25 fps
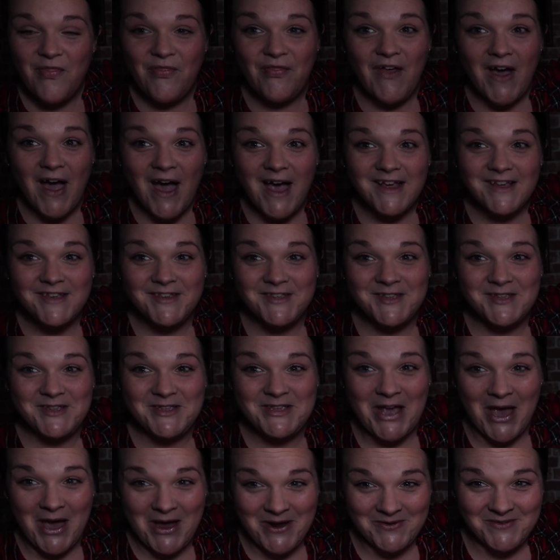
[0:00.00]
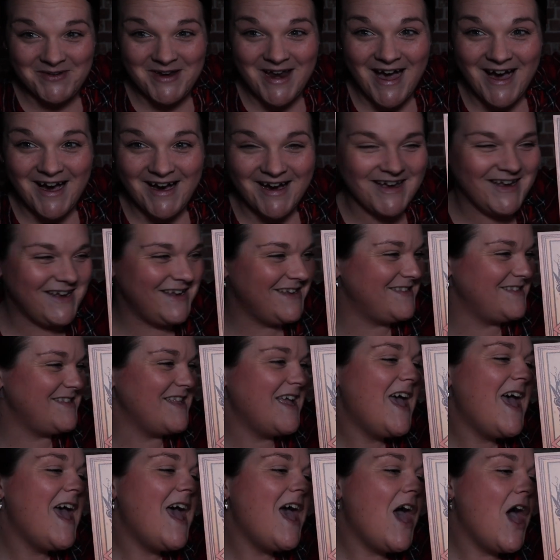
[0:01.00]
That is so nice.
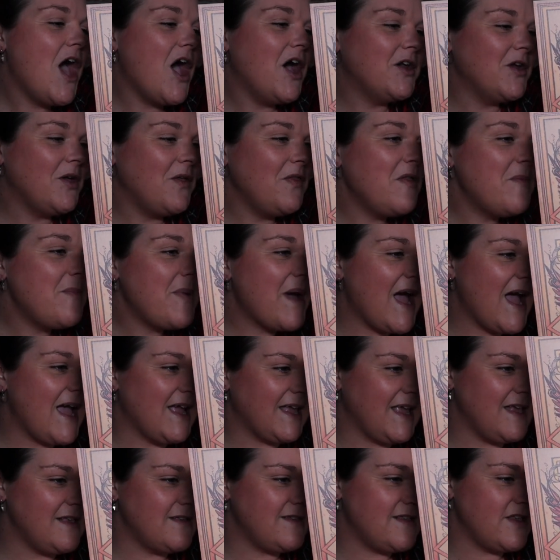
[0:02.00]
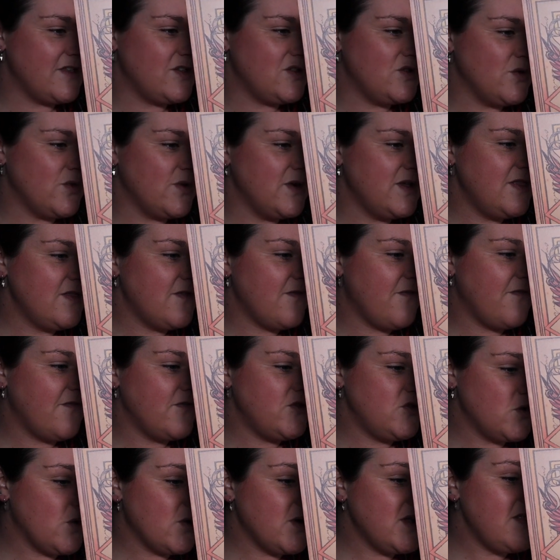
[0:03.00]
And on the back it says join
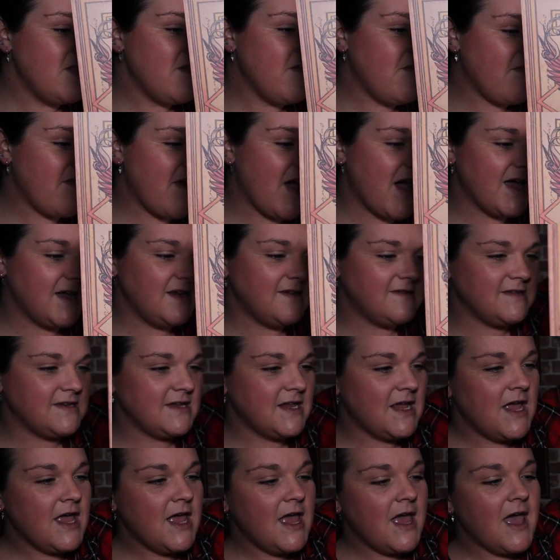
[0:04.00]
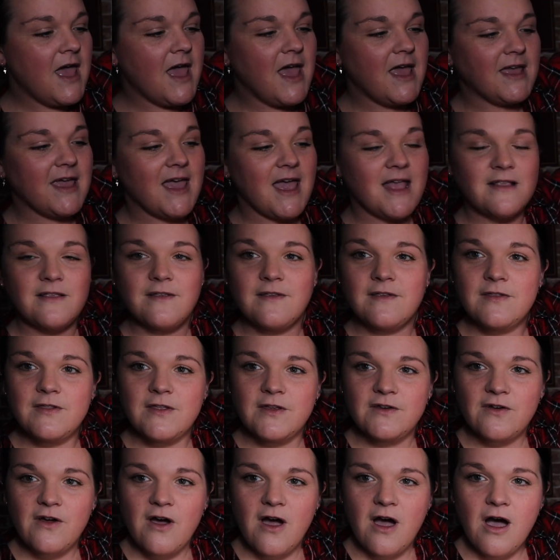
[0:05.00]
the fight against
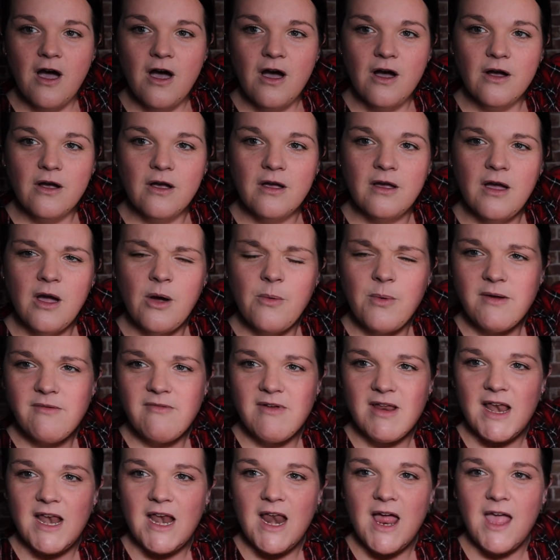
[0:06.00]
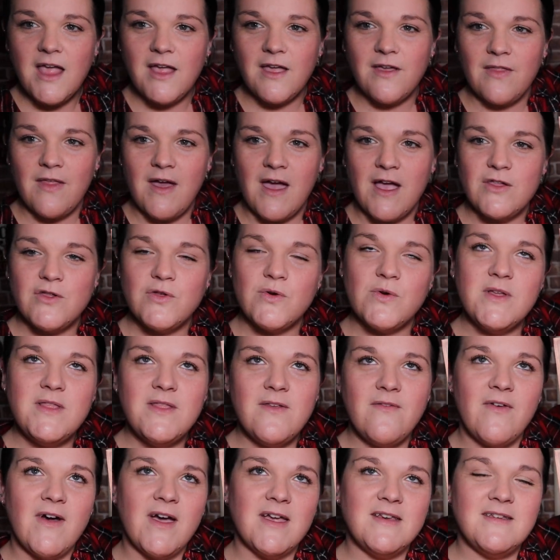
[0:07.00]
the dark. Oh, I really like that. Join
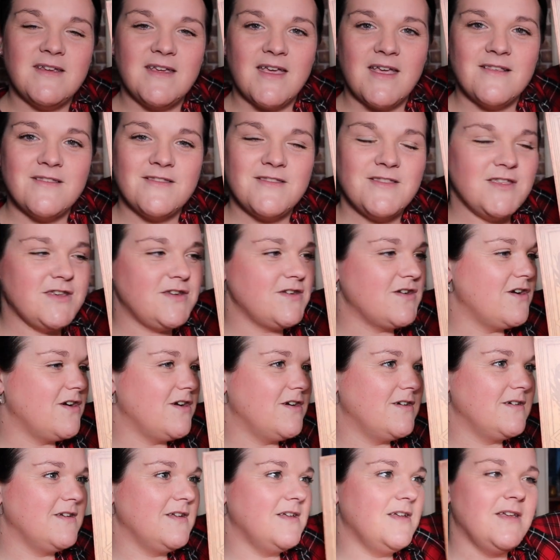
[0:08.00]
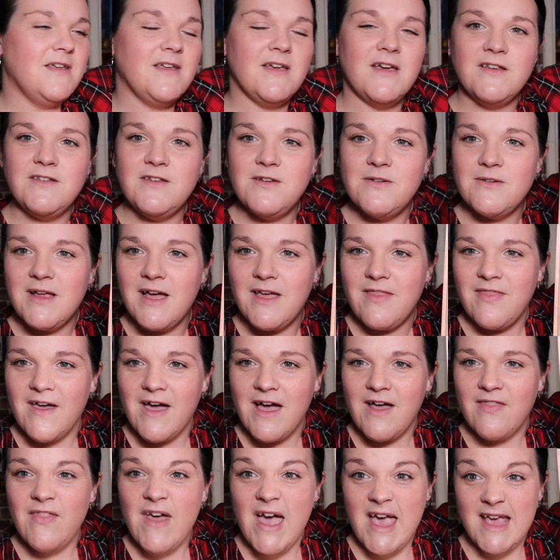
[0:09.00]
the fight against the dark. I do like
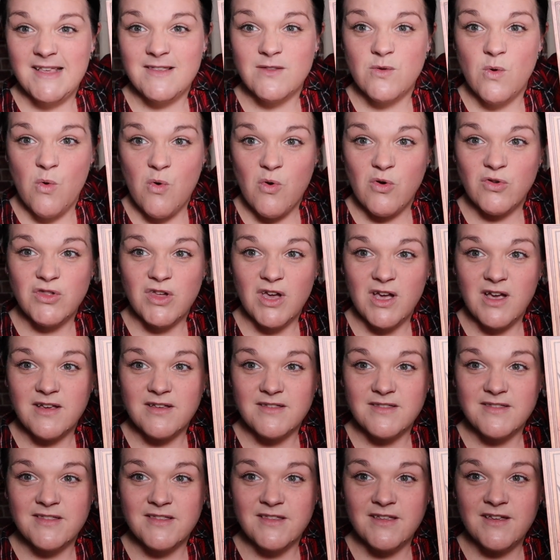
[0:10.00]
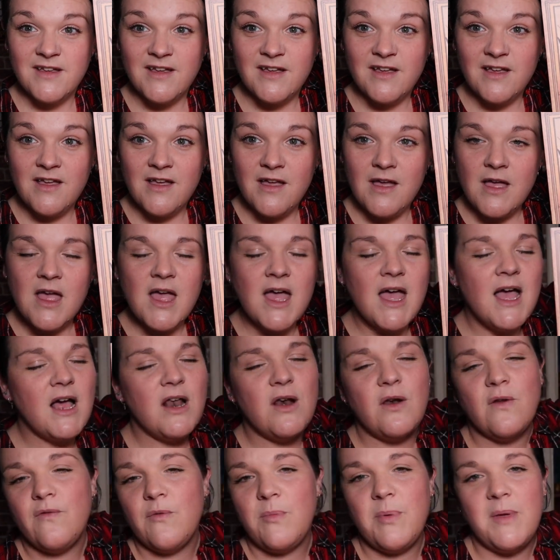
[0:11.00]
that. That is gorgeous. I
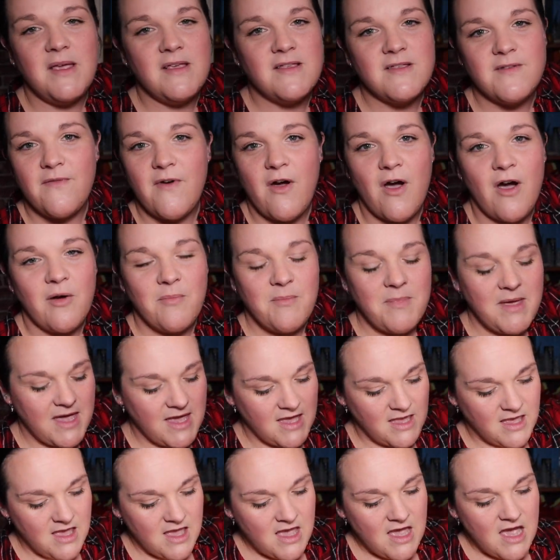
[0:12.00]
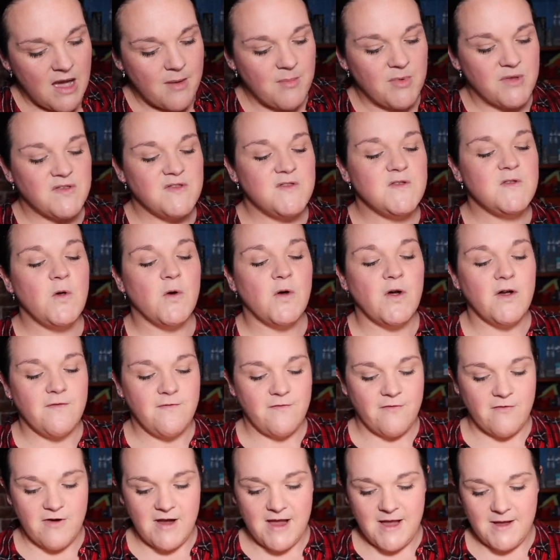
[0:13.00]
love a piece of art, me. I'm a sucker
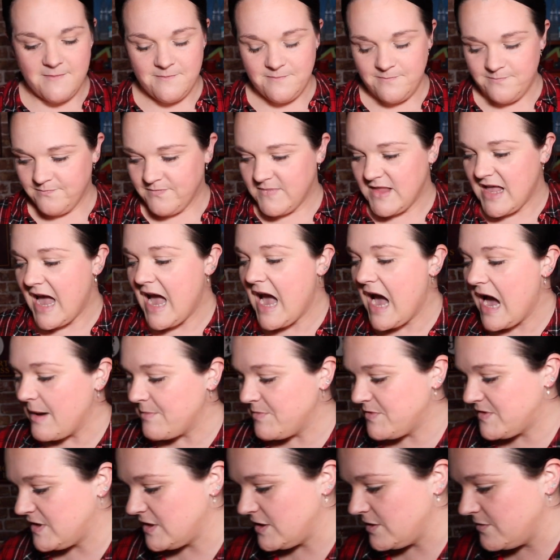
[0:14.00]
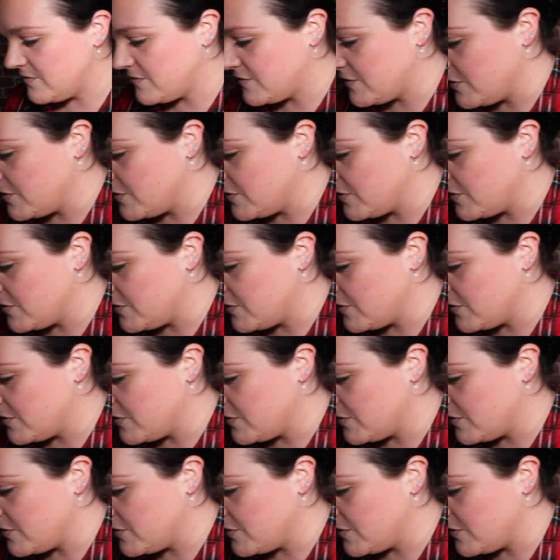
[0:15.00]
for it. Absolute